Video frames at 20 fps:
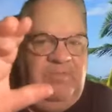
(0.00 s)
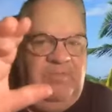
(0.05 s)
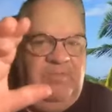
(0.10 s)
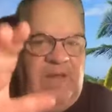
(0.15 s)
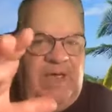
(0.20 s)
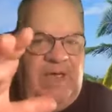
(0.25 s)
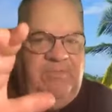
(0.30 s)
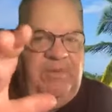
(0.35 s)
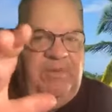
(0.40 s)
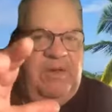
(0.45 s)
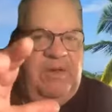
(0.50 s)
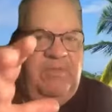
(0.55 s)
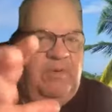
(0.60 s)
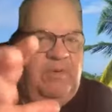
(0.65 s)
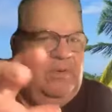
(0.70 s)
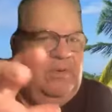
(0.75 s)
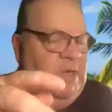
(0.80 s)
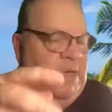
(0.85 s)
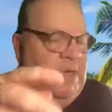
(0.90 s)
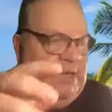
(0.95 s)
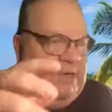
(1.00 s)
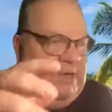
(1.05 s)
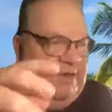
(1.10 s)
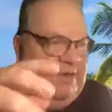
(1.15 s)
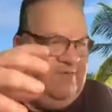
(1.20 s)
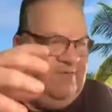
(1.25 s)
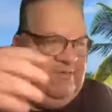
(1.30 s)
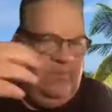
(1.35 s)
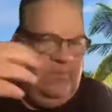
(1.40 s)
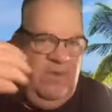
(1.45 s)
black people.
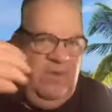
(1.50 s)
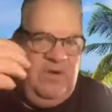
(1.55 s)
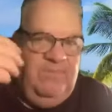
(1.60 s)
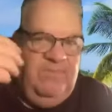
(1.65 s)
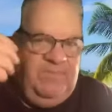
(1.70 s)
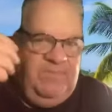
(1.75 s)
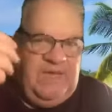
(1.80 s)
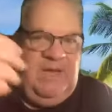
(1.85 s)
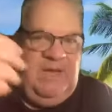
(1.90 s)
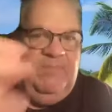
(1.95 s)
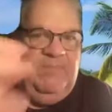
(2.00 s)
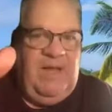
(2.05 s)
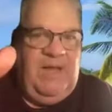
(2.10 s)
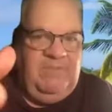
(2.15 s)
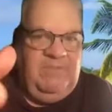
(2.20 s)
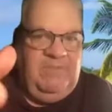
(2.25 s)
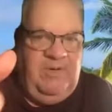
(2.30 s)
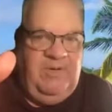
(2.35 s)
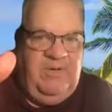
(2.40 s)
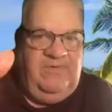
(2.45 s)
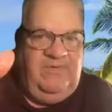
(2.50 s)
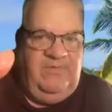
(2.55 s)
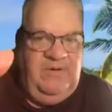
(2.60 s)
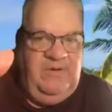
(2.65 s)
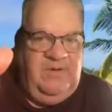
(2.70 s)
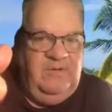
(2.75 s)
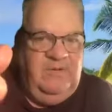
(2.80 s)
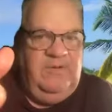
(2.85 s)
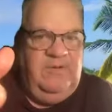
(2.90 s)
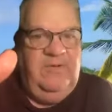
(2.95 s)
You just want to be a black
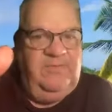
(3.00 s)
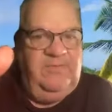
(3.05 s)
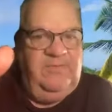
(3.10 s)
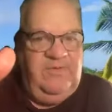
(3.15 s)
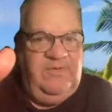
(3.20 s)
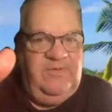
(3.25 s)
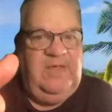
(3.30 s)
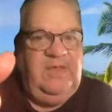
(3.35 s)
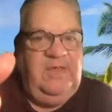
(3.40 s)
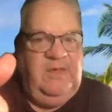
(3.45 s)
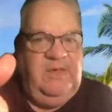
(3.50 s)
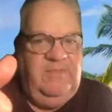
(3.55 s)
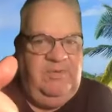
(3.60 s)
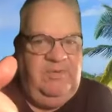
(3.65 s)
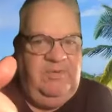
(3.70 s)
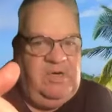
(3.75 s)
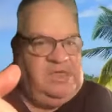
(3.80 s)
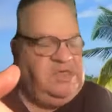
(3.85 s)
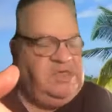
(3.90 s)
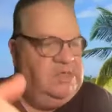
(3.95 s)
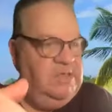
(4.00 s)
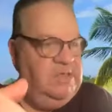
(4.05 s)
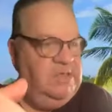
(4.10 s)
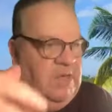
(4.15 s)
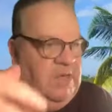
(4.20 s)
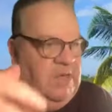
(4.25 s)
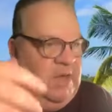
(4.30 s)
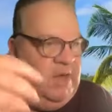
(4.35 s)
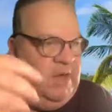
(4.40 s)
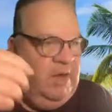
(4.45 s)
person and you'll see the oppression.
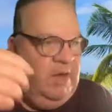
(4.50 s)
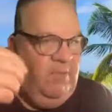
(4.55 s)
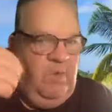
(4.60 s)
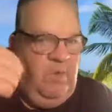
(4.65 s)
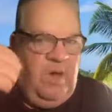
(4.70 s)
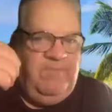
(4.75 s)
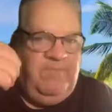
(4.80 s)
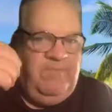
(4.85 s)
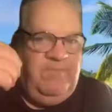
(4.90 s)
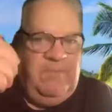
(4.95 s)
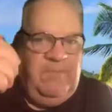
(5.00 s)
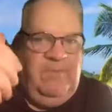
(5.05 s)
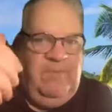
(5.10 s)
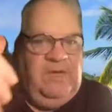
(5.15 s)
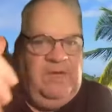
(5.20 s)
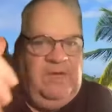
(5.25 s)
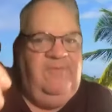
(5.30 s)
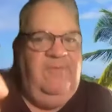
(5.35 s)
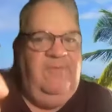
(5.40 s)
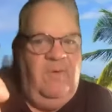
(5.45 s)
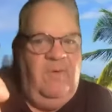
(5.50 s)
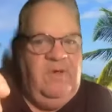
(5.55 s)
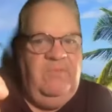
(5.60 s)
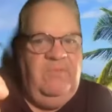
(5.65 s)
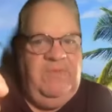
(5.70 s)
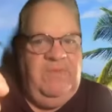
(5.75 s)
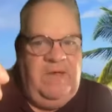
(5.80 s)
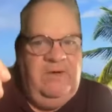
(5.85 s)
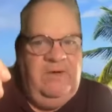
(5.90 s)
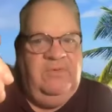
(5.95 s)
White people can talk
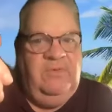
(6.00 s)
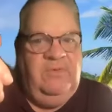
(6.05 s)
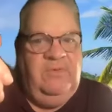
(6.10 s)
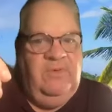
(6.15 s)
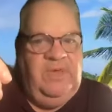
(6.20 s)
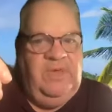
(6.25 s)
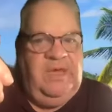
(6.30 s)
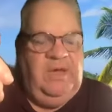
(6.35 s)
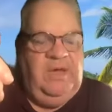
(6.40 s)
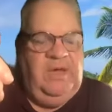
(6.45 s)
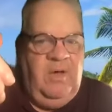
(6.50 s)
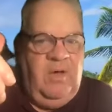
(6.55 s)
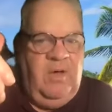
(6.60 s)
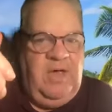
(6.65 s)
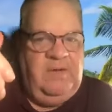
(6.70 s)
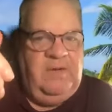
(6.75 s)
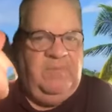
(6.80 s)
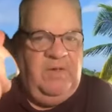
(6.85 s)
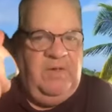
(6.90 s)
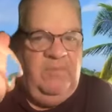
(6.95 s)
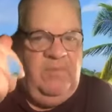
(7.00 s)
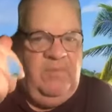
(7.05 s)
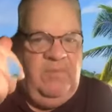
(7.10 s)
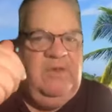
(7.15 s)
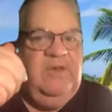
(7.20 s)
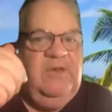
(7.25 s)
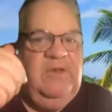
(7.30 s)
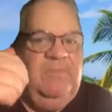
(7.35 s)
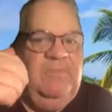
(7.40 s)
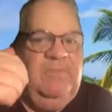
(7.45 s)
about it all they like, but
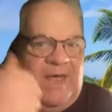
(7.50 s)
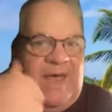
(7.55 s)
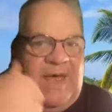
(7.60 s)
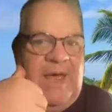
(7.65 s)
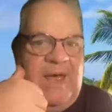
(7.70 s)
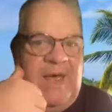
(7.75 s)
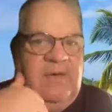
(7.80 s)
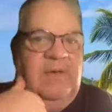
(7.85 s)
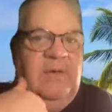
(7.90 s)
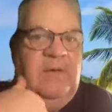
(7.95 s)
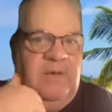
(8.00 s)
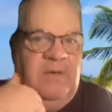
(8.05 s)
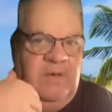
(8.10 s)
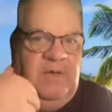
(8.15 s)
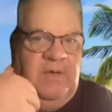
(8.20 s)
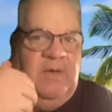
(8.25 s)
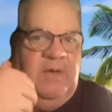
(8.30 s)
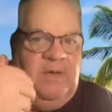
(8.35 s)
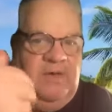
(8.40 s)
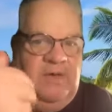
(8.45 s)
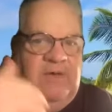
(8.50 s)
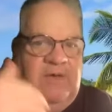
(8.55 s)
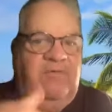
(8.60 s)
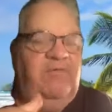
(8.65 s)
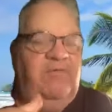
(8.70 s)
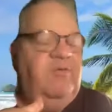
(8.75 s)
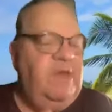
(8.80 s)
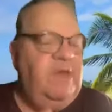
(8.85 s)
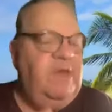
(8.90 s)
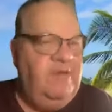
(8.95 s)
when you're black, you're
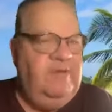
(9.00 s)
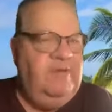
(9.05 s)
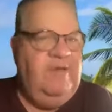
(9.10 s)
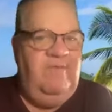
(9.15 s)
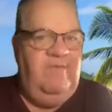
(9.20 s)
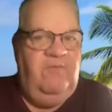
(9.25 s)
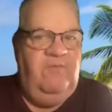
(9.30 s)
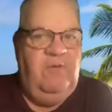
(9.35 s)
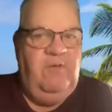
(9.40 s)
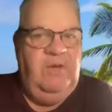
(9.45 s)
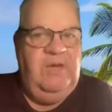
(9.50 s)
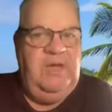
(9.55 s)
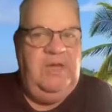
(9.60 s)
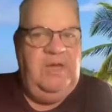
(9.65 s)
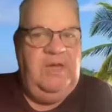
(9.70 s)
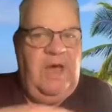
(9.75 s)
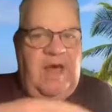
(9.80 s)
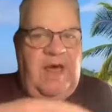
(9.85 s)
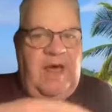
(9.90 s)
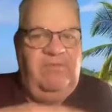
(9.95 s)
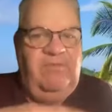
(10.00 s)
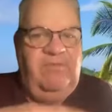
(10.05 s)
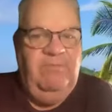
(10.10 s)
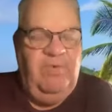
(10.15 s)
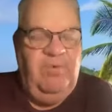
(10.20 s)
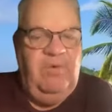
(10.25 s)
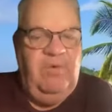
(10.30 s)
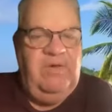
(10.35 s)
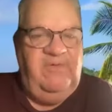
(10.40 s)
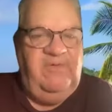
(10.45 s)
treated differently. Us
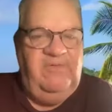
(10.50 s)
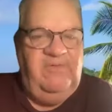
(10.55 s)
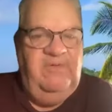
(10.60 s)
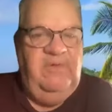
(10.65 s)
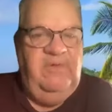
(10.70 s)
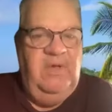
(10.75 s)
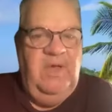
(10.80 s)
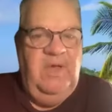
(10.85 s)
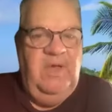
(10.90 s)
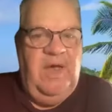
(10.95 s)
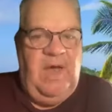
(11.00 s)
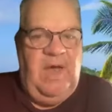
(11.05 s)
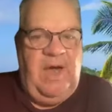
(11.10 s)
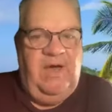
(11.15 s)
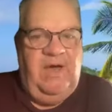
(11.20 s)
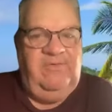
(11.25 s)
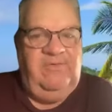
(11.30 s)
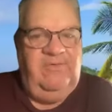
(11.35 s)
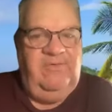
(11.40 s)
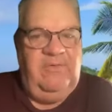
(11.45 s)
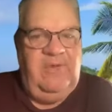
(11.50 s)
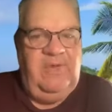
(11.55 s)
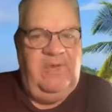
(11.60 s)
boys in